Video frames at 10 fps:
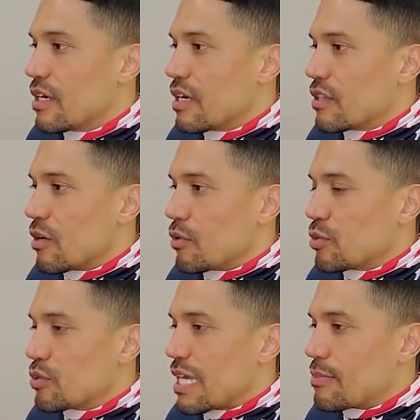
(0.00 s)
There are
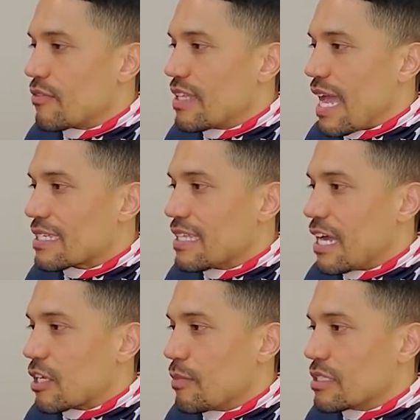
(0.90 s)
multiple types of tax
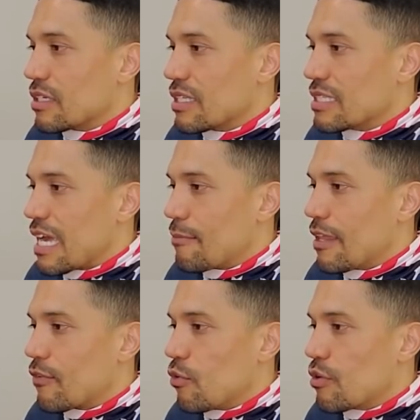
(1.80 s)
documents. Look in the top
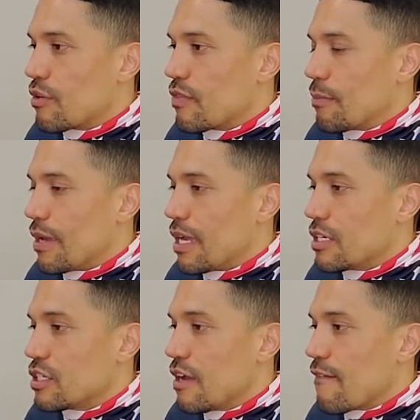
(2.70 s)
left corner of the
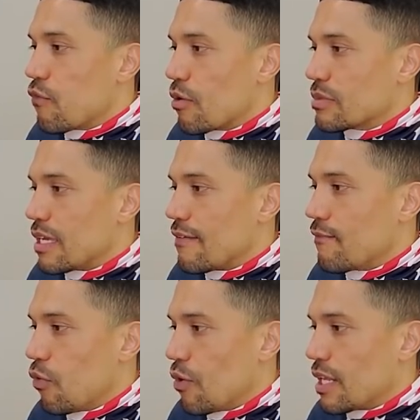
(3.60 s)
page, Form
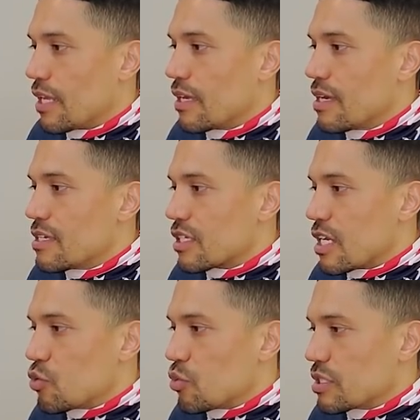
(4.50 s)
1040.
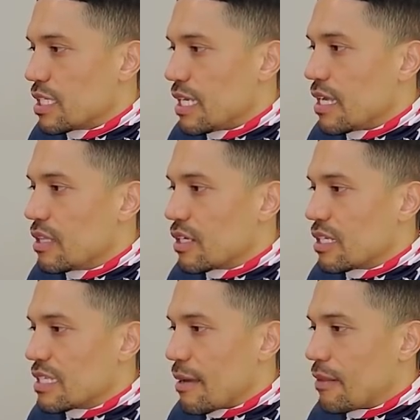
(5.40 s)
Schedule C. Look in the
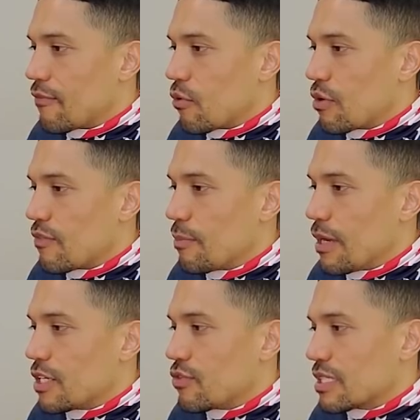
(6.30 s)
top left corner of the
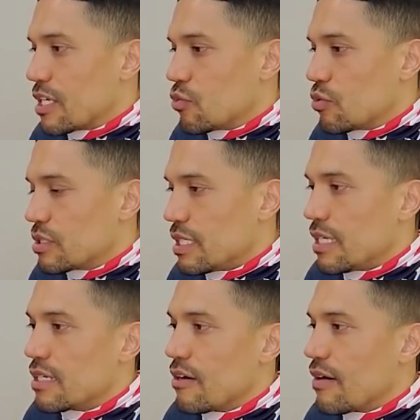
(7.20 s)
page for Schedule C.
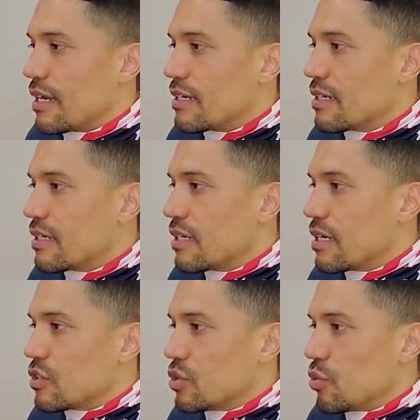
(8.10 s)
All right.
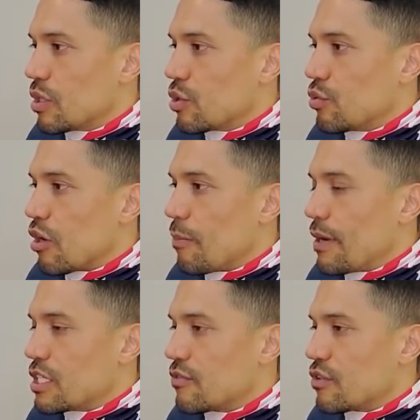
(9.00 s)
Do include all
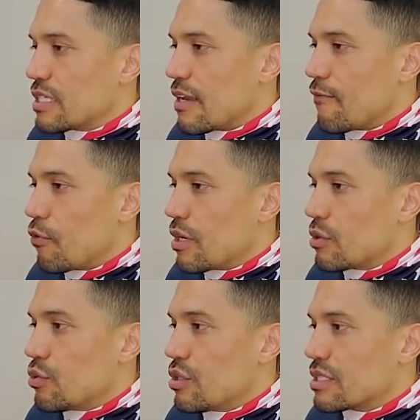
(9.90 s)
pages of your 1040,
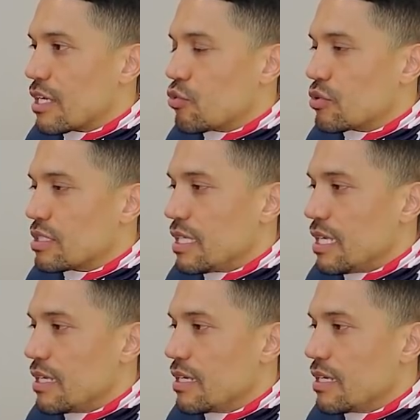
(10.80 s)
including your Schedule C.